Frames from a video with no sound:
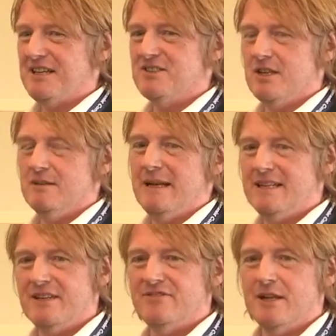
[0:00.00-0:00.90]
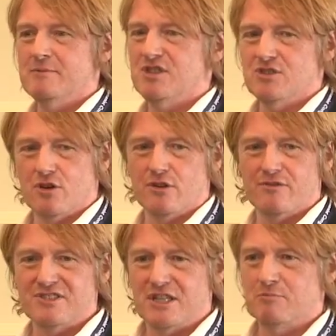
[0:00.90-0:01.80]
So Melanie Phillips is not
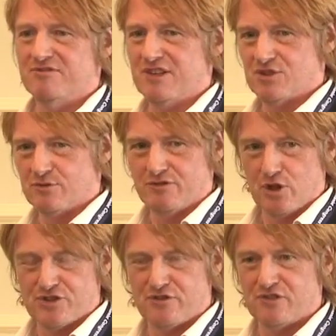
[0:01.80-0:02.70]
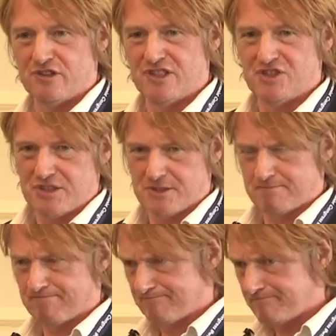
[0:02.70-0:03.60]
obviously a professional philosopher, and this is
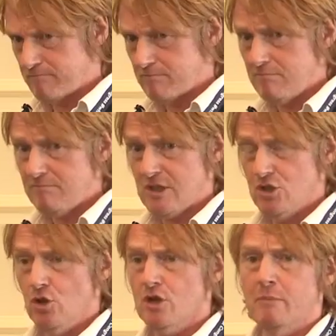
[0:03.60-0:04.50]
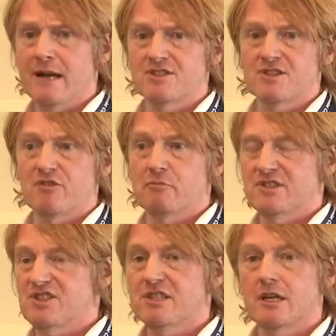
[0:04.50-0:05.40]
knockabout stuff,
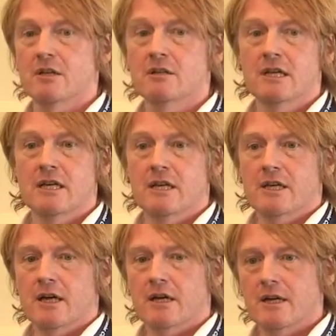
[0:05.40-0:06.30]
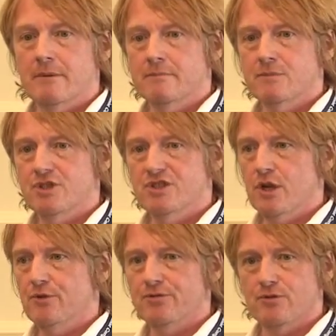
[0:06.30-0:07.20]
but still, she's
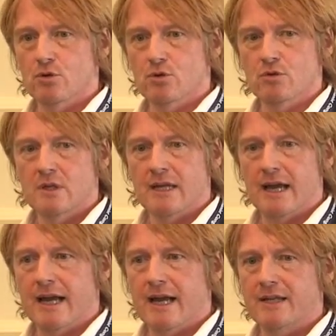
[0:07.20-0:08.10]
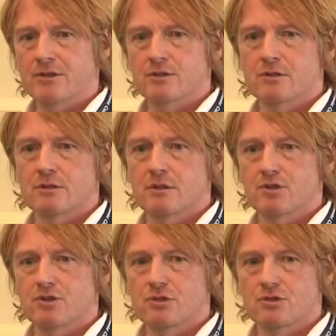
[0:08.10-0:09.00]
no fool, and
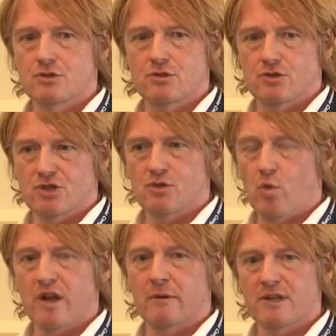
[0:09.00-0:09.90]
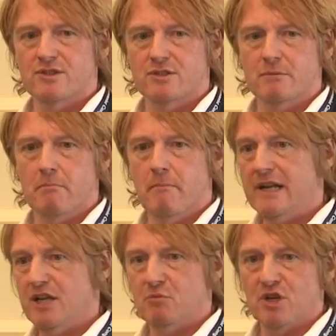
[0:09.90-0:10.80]
she's one amongst
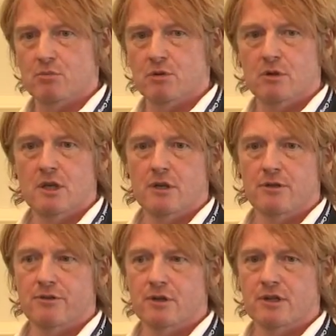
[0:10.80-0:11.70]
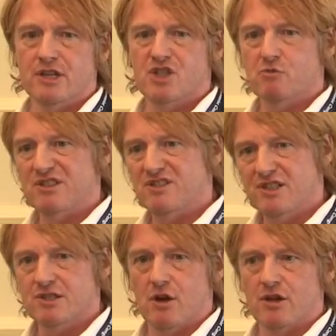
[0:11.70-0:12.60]
many people that express
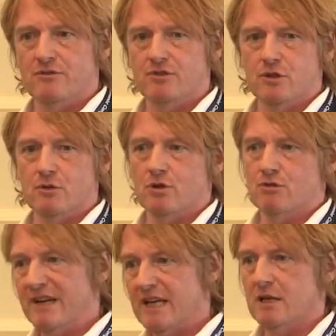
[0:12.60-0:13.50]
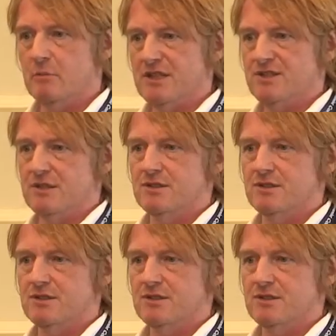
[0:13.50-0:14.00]
this kind of view on a regular basis.